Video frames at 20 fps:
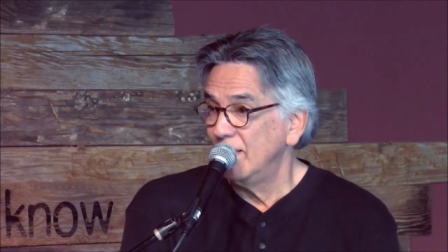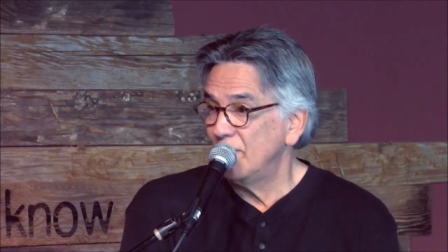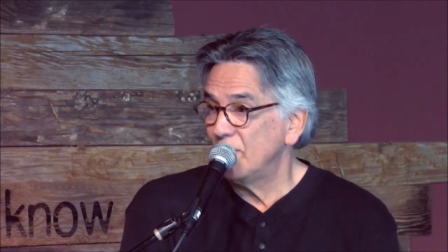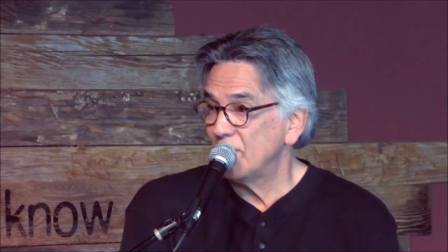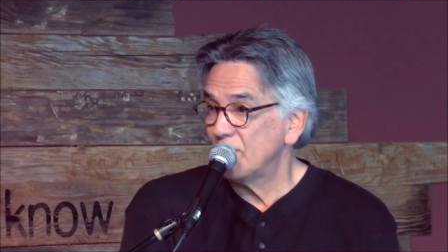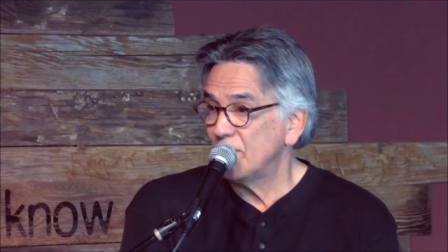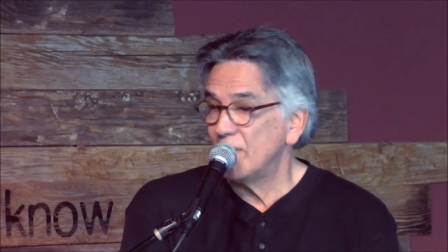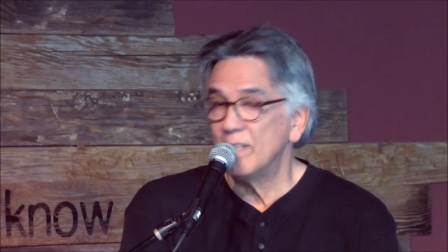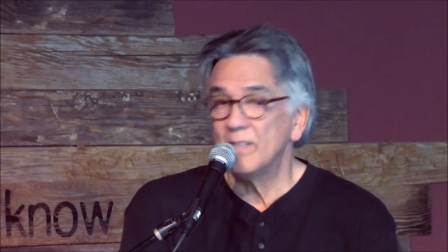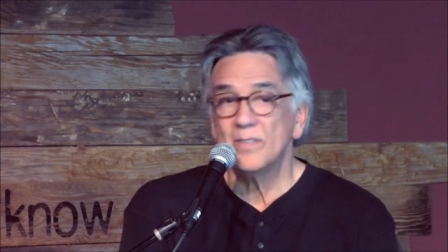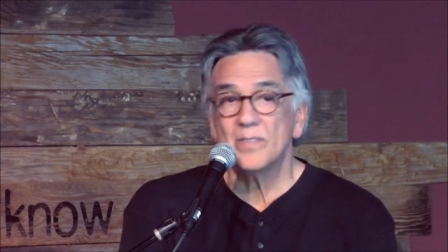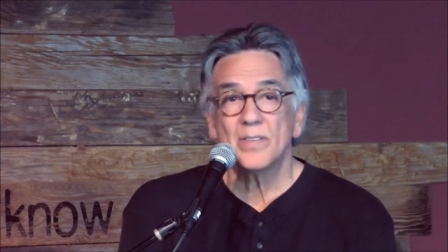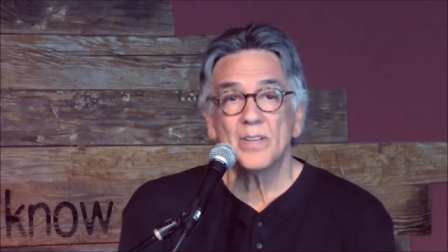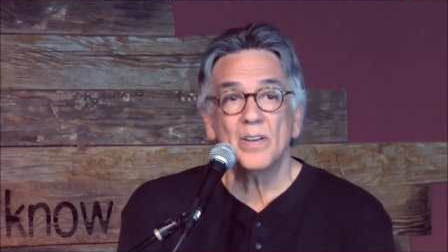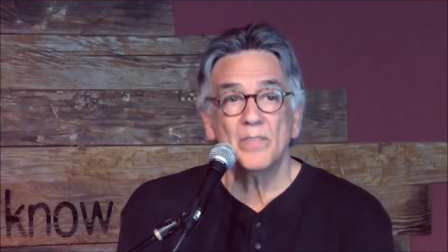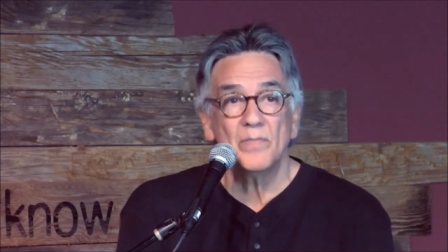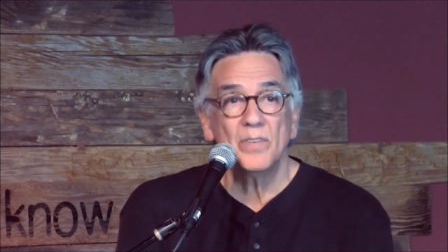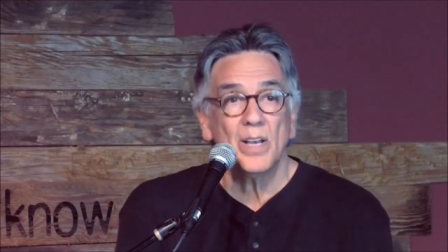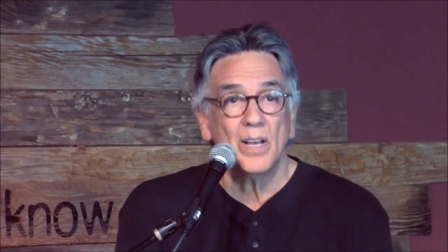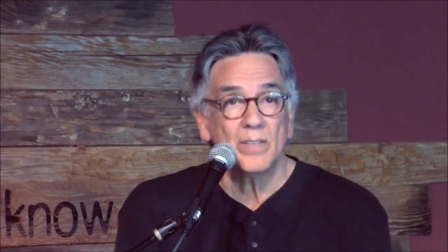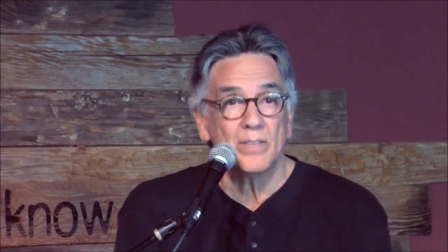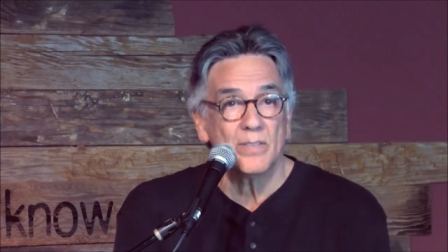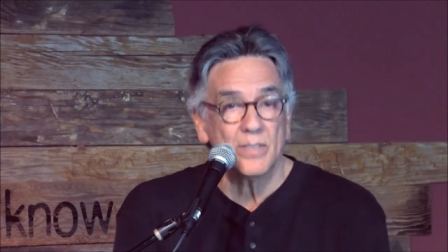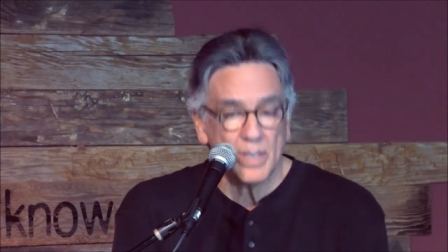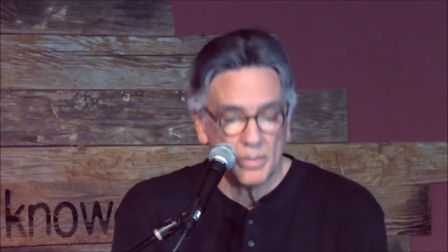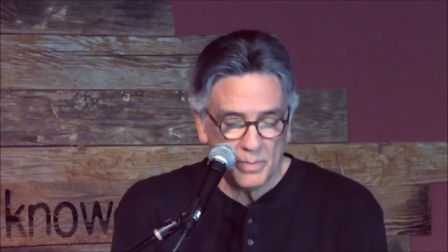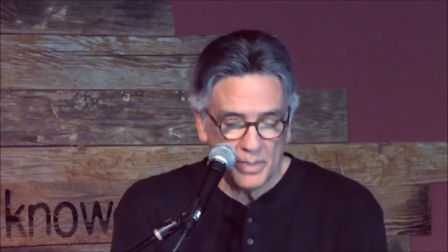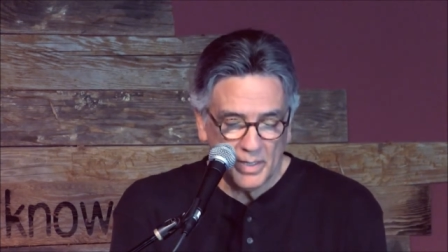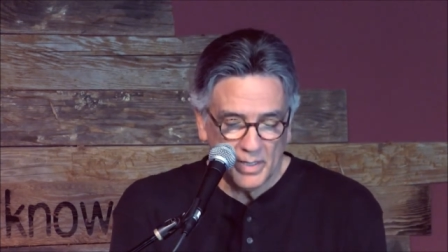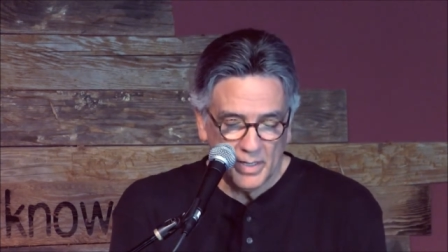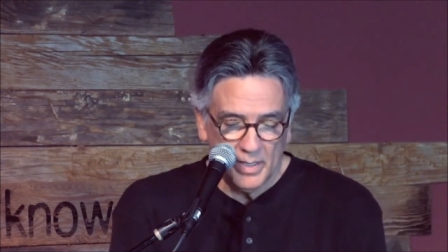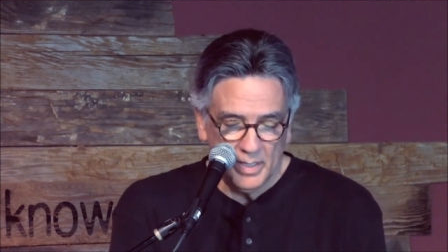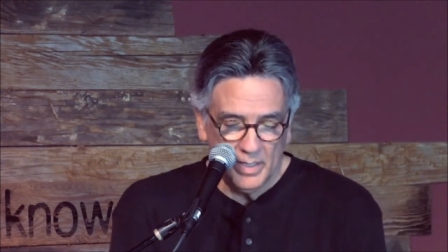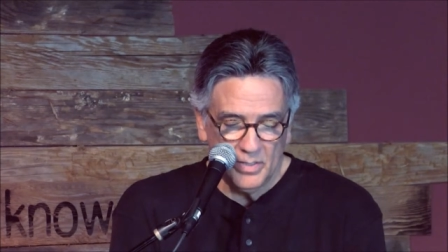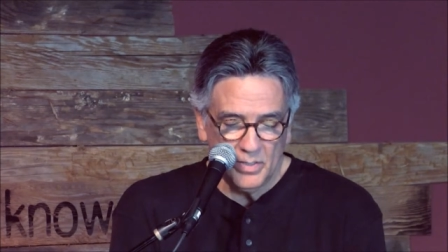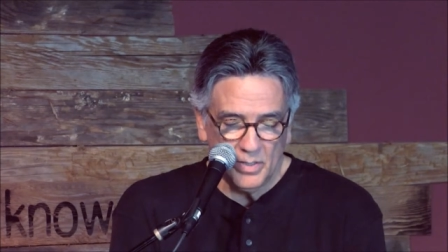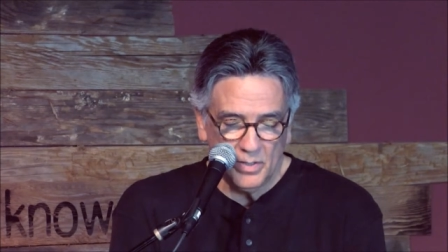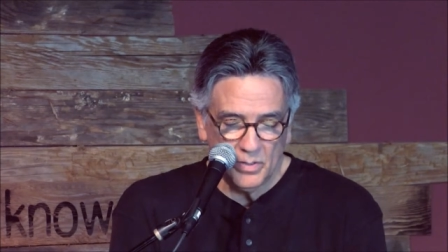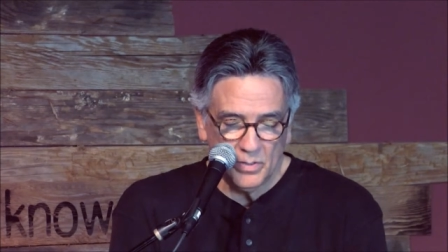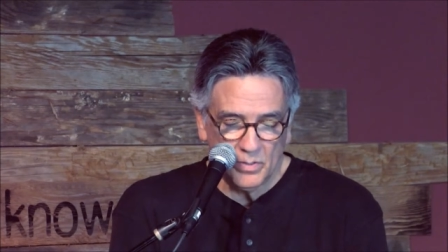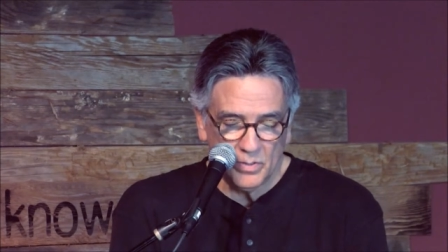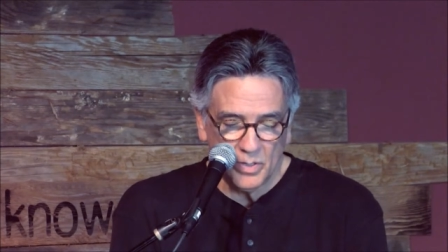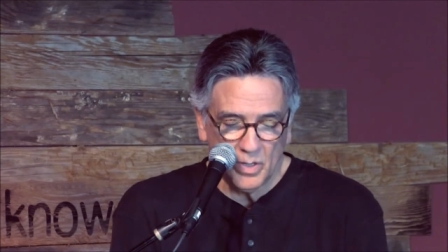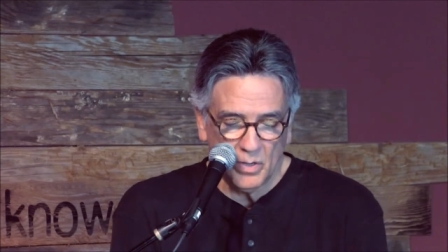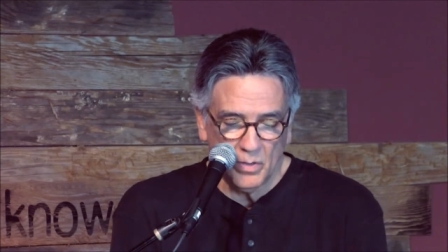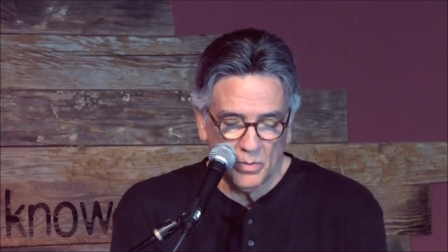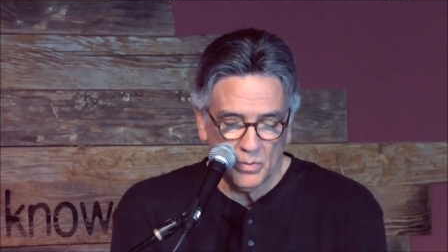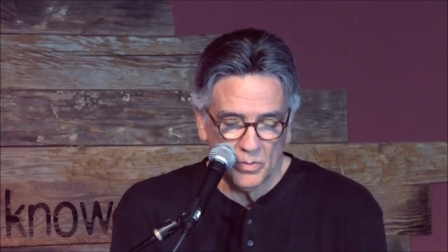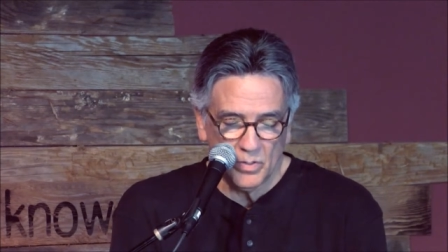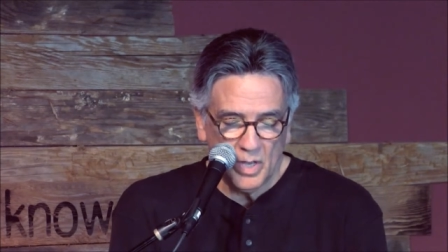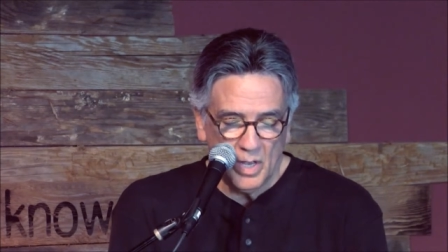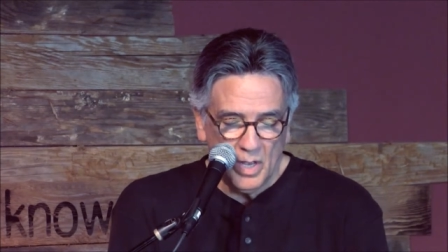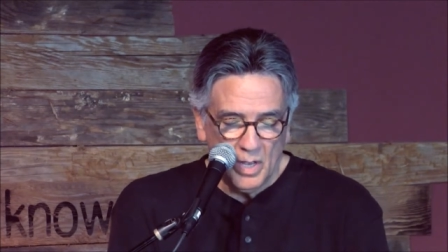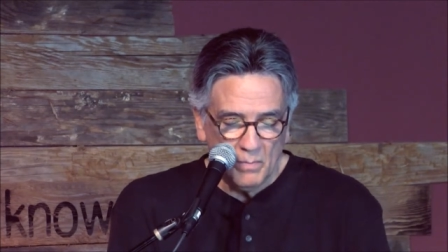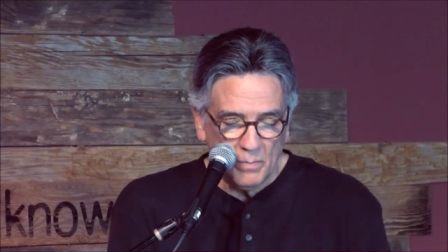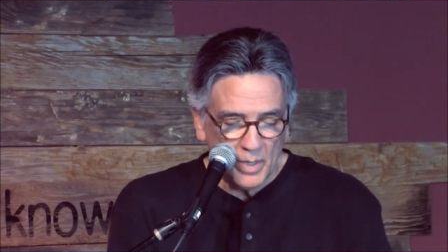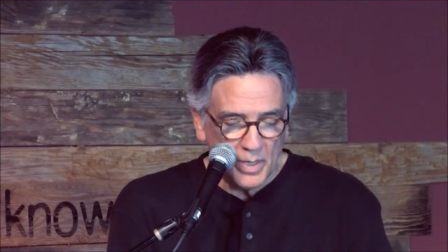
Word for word: in the sense of not stepping on each other's toes.